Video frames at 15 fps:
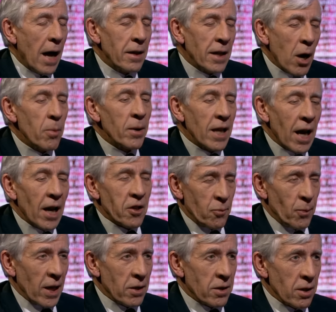Nobody I
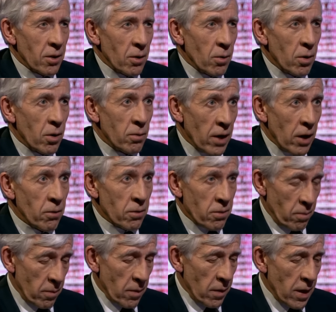speak to who
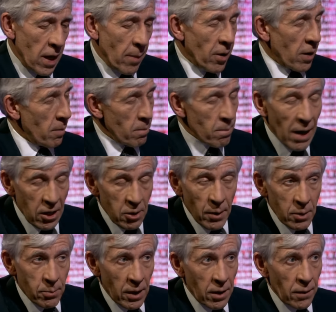knows the Yemen much,
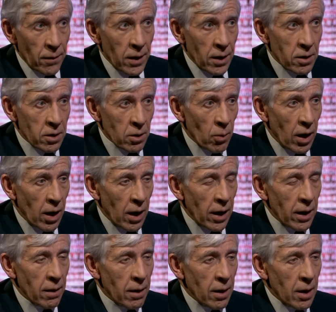much better than do
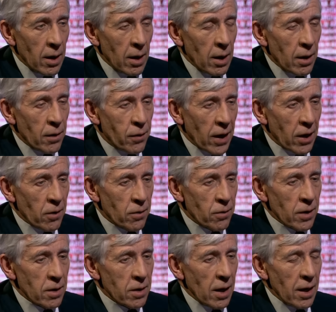I thinks
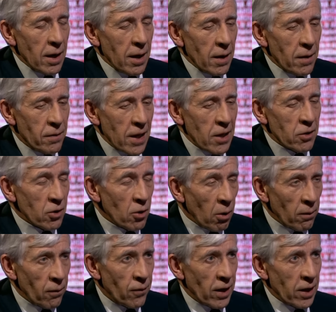that this
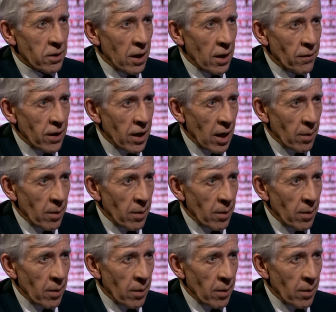conflict in the